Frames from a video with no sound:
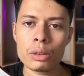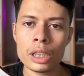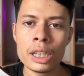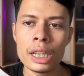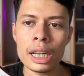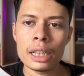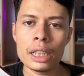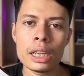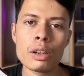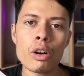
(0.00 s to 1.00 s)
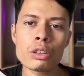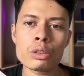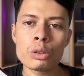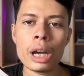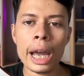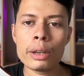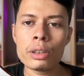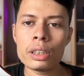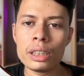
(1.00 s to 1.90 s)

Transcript: Okay, then also I will